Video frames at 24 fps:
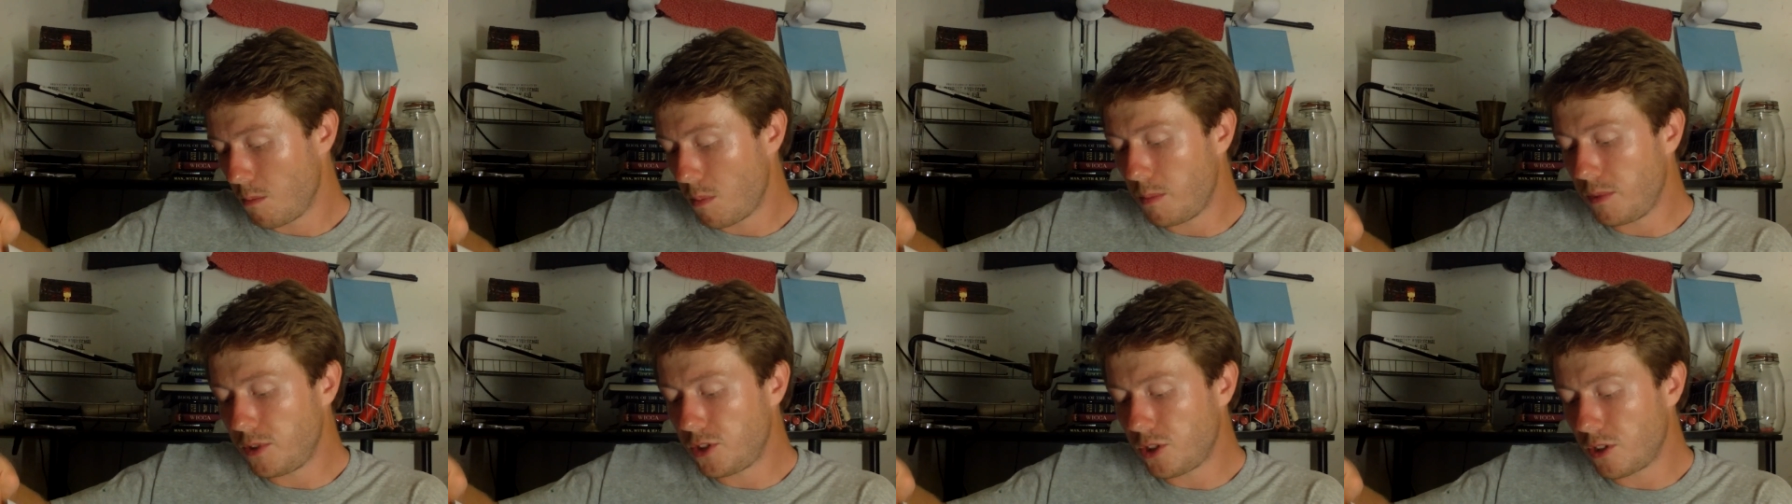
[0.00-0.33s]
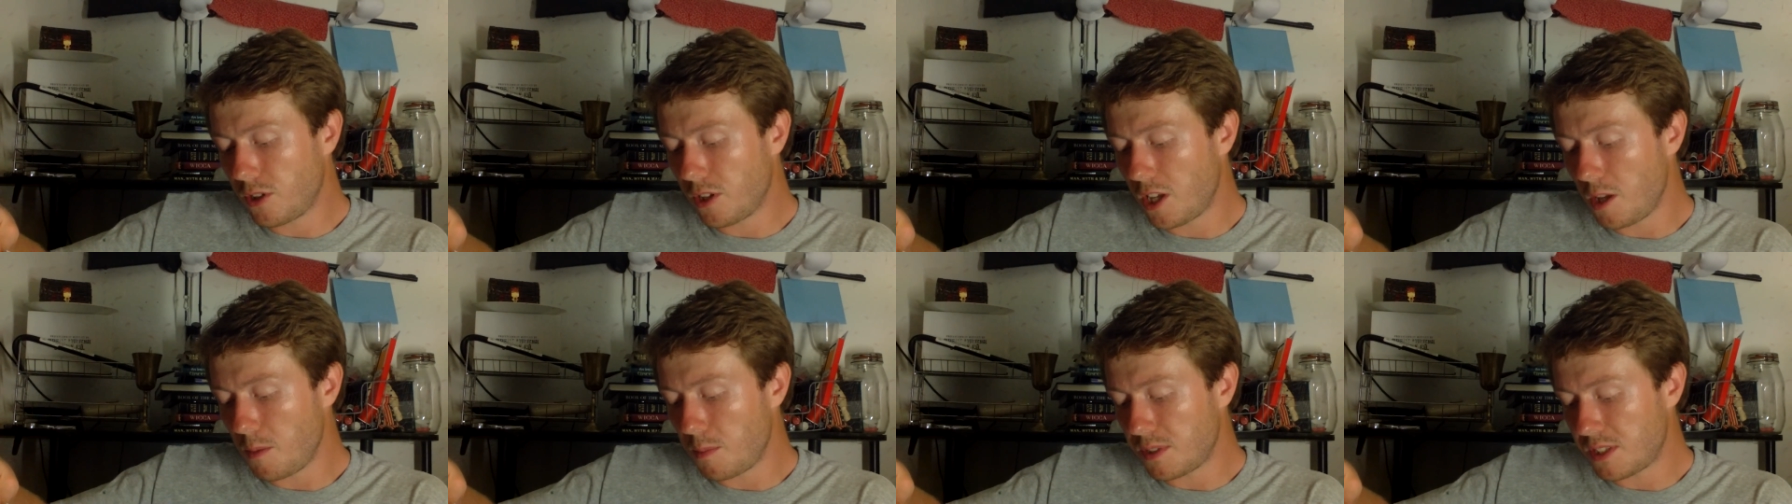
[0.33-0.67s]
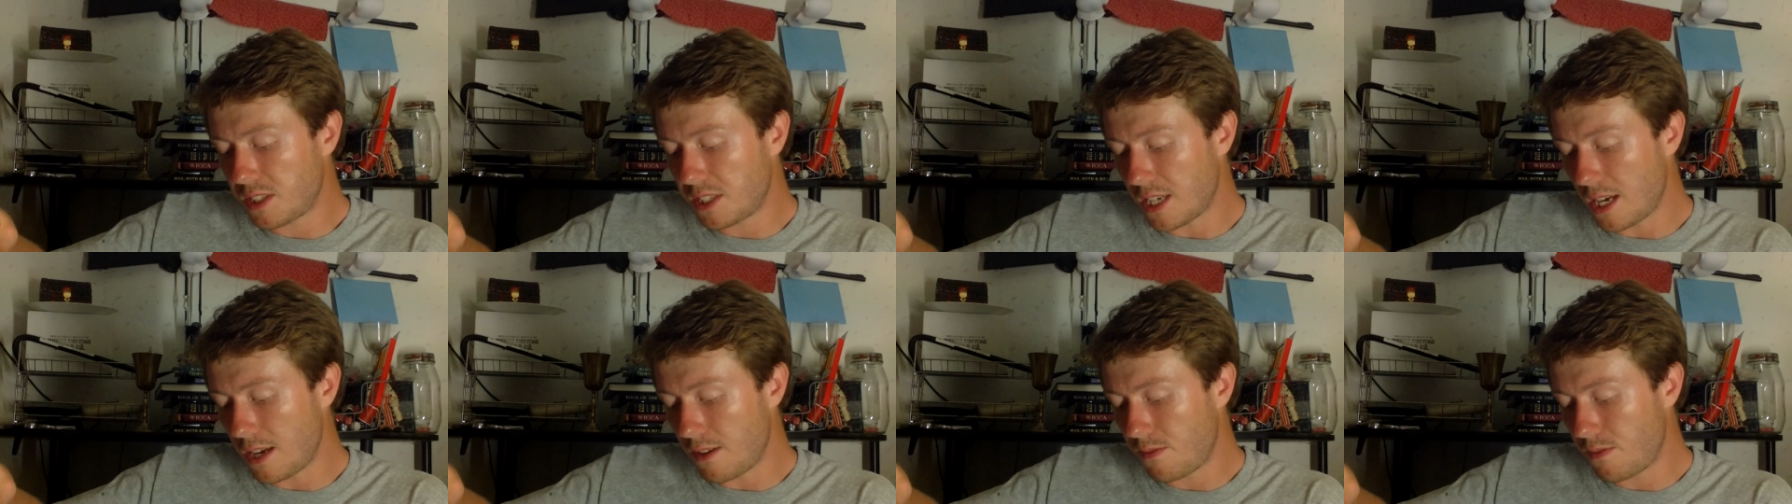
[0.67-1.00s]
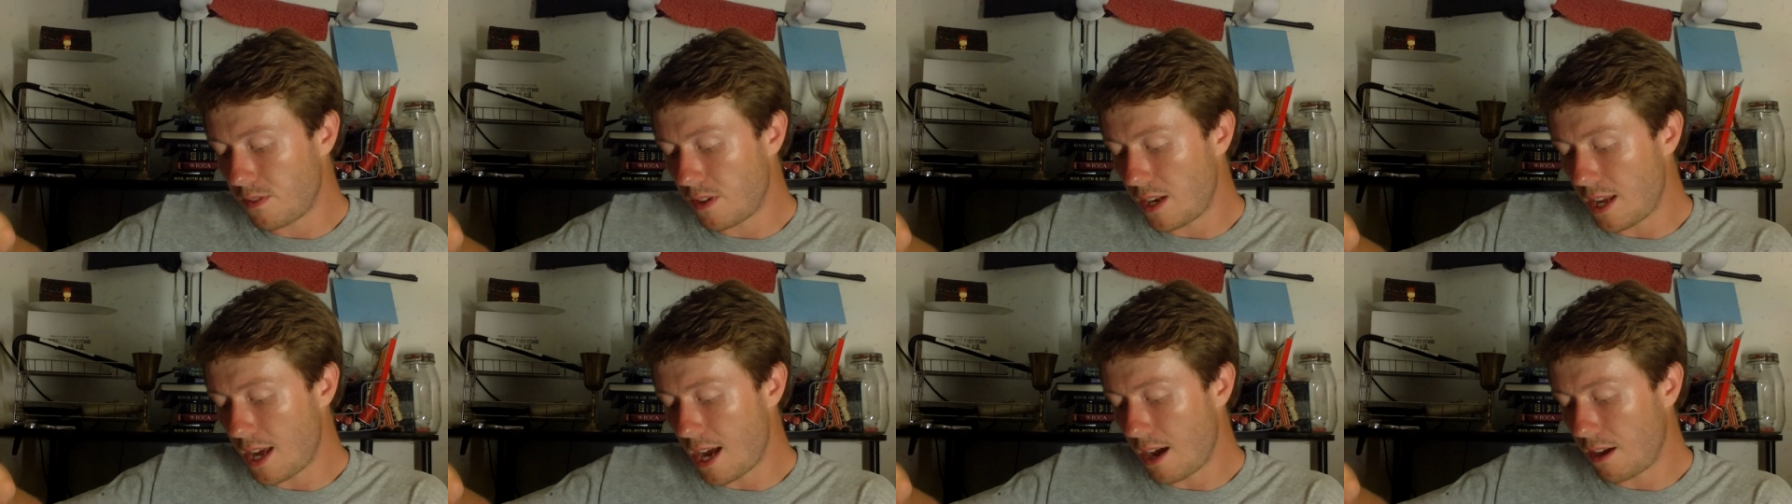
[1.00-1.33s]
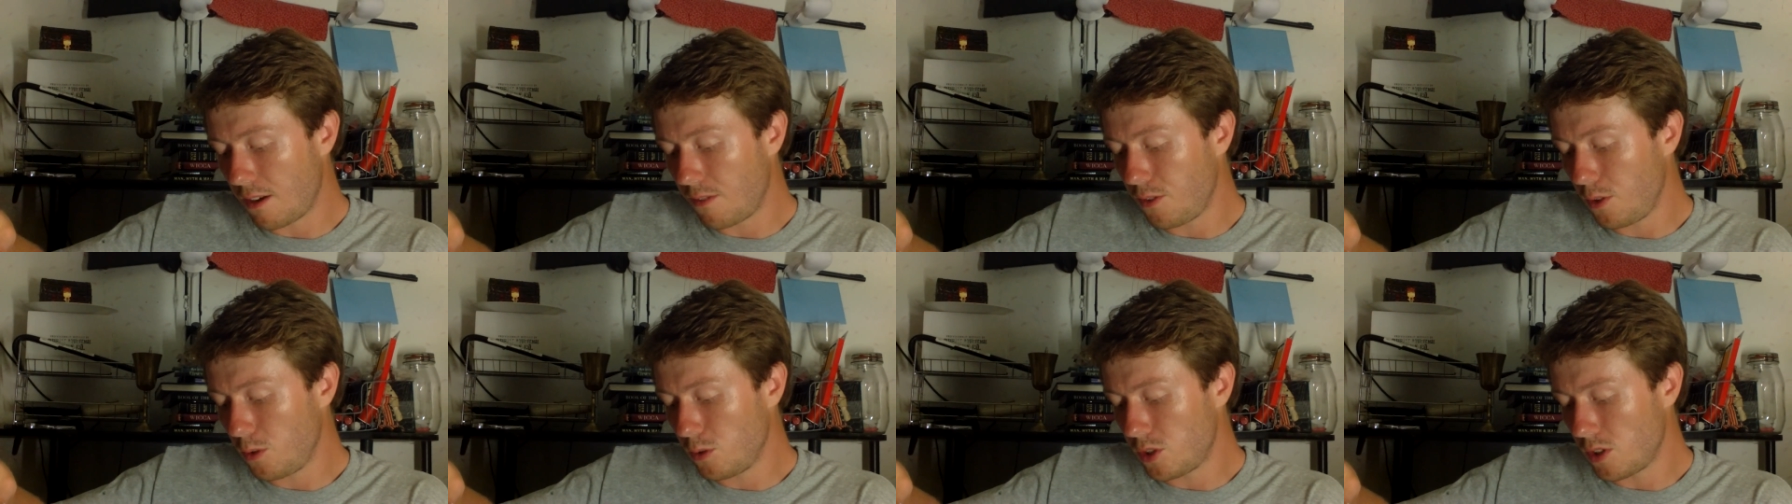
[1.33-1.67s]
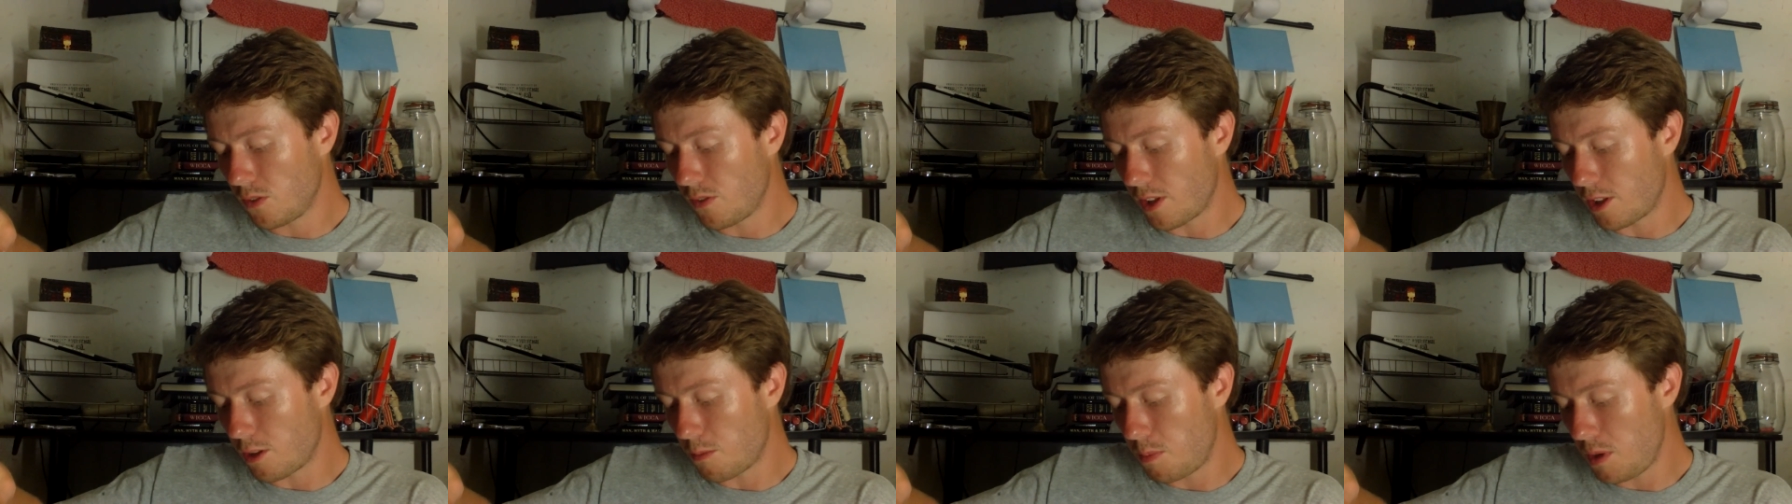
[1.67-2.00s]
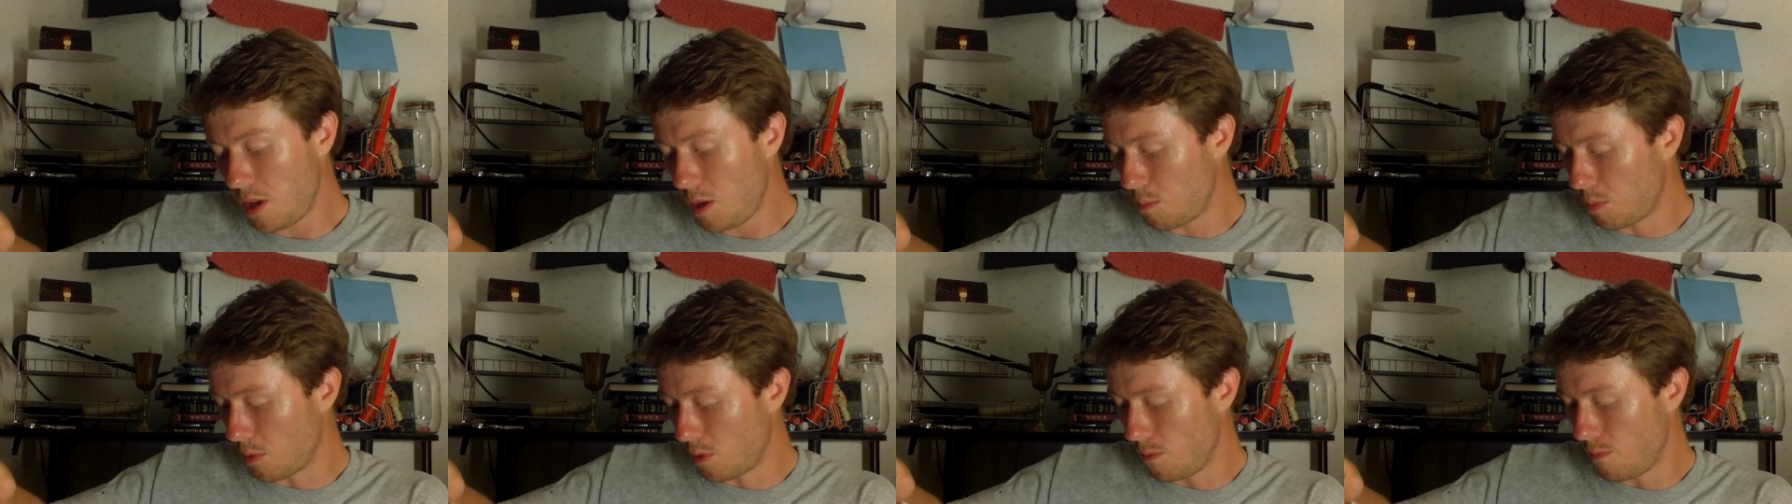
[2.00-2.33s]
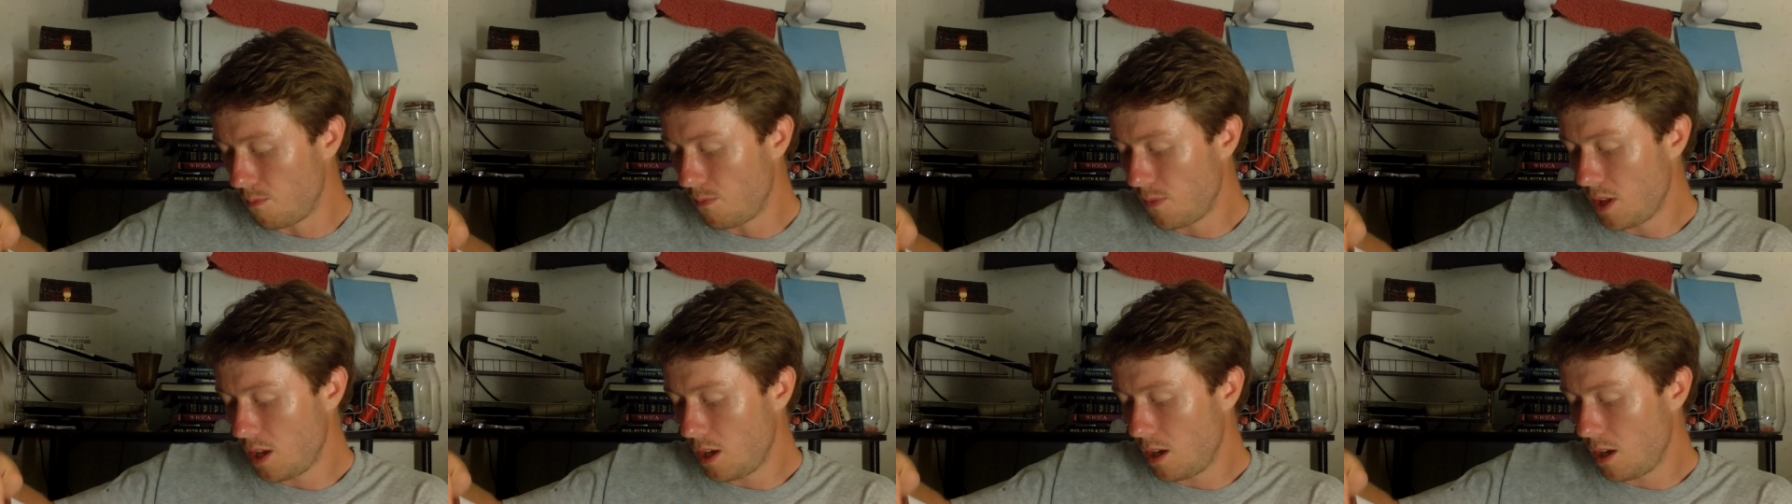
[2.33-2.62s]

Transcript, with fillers: but be sure to keep it safe and out of use of other people.